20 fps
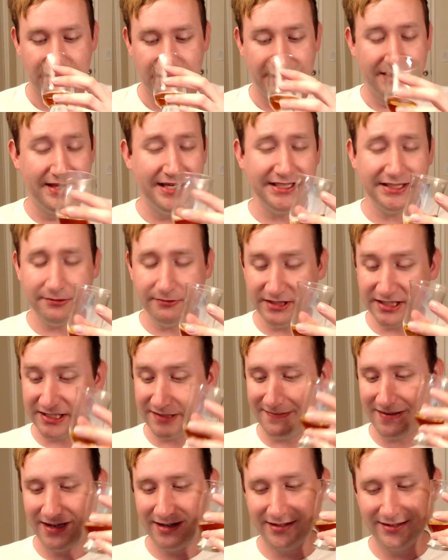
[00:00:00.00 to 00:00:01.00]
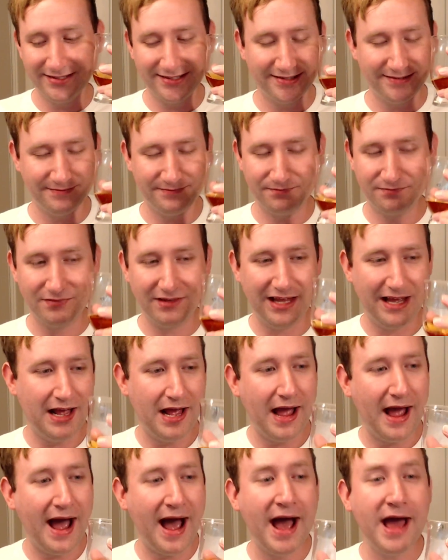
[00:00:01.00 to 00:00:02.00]
This one smells.
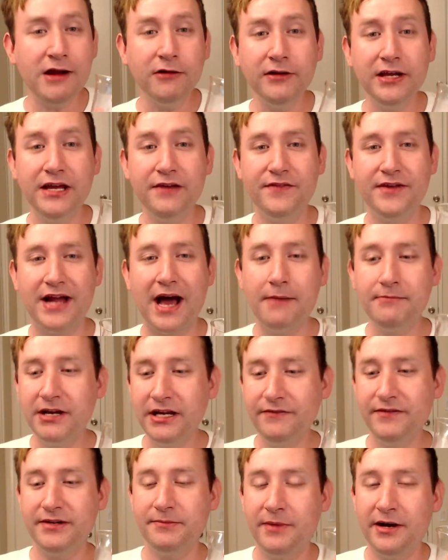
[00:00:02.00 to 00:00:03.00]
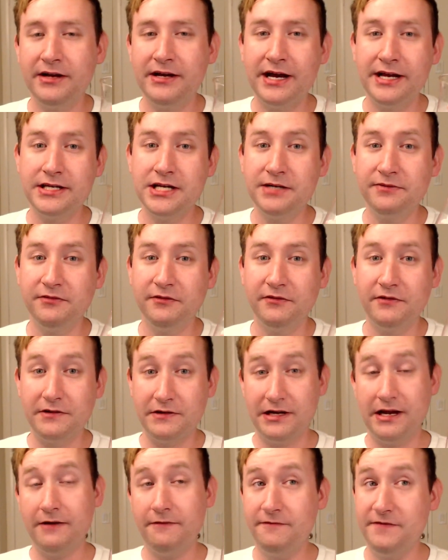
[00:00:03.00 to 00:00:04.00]
I'm not even enough of an
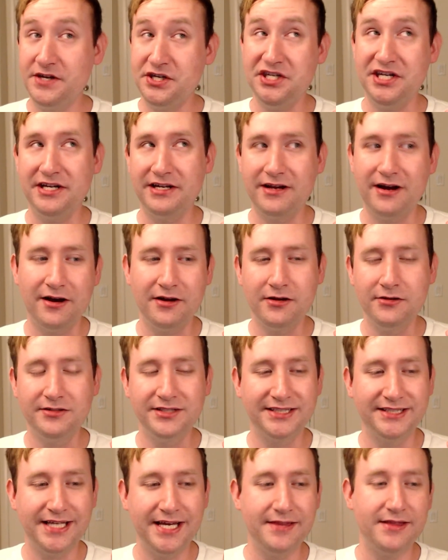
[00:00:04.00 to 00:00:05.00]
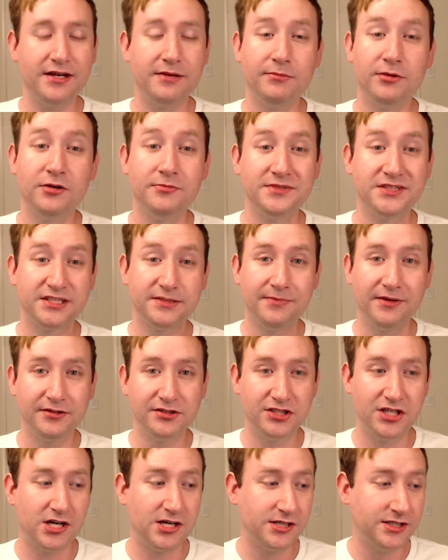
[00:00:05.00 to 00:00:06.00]
aficionado to say that a bourbon
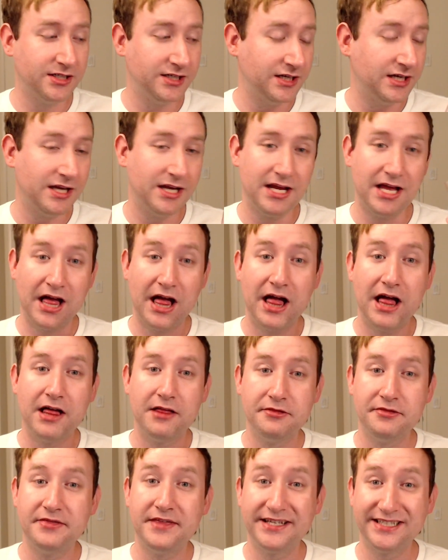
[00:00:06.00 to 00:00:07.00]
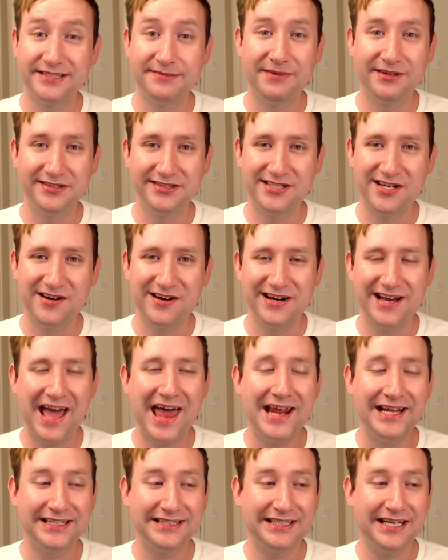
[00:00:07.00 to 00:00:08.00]
smells young. This smells young, and
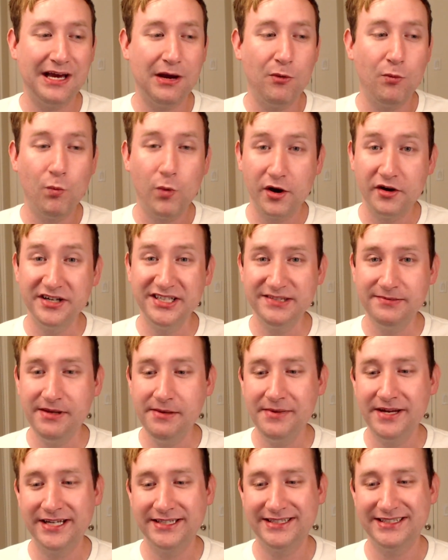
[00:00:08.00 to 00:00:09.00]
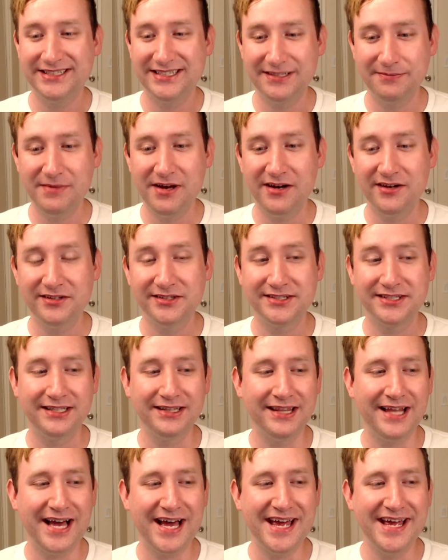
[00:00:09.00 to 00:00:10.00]
it worries me because it smells
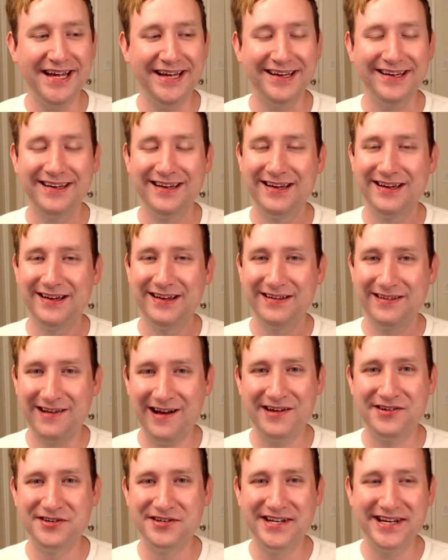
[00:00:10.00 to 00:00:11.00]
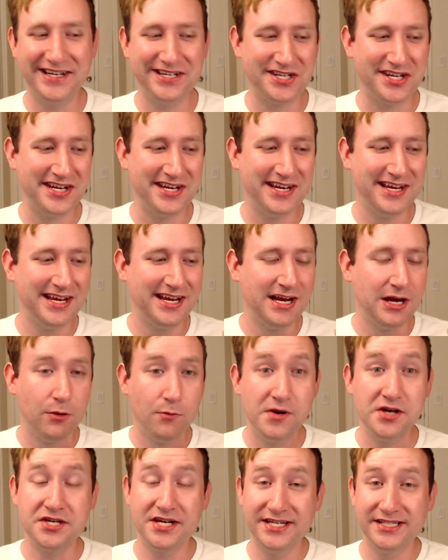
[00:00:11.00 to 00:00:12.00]
like Contradiction,
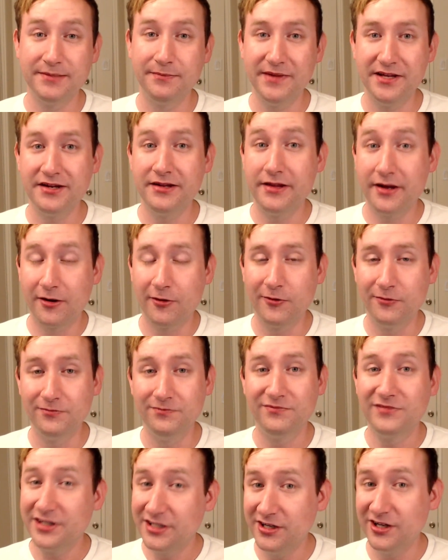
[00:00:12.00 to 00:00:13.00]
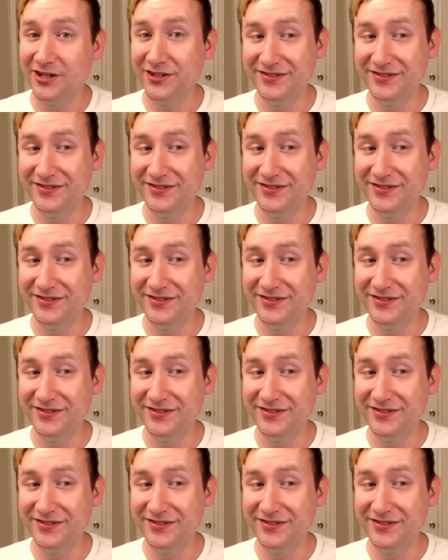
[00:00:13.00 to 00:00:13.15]
which is a blend of their own young